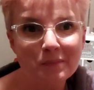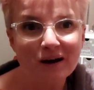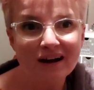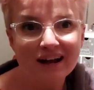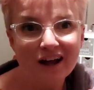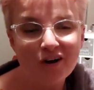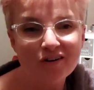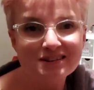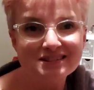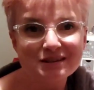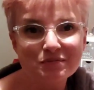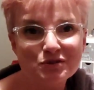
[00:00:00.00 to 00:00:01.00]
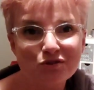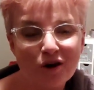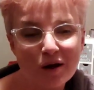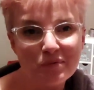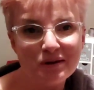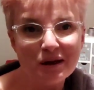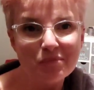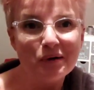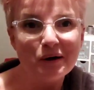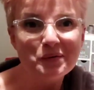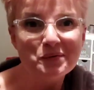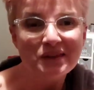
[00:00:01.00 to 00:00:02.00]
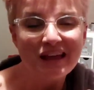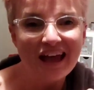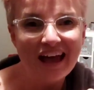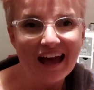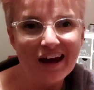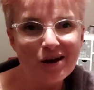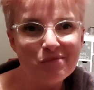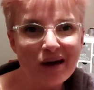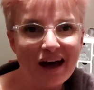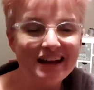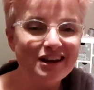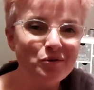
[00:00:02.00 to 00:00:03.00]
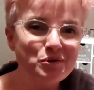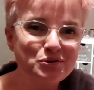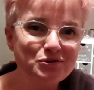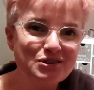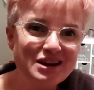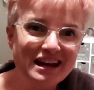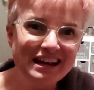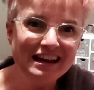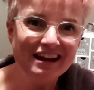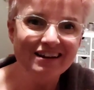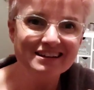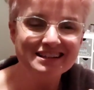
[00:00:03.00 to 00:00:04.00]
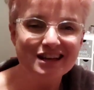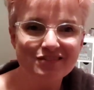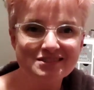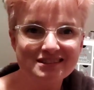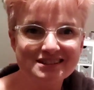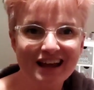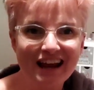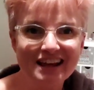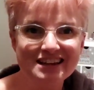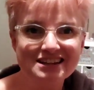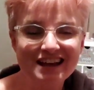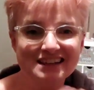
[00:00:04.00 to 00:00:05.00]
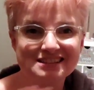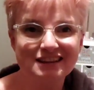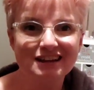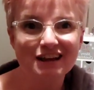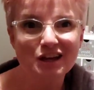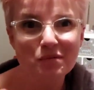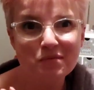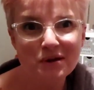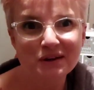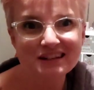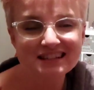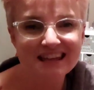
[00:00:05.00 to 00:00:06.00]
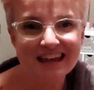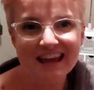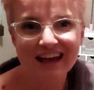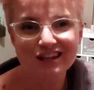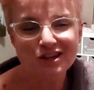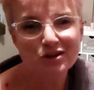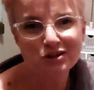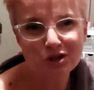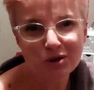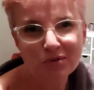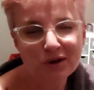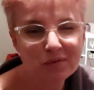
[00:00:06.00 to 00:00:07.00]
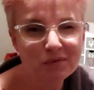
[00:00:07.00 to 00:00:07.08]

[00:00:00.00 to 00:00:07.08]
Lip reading: my current subscriber number, and I would really like to give us a challenge as a community, a YouTube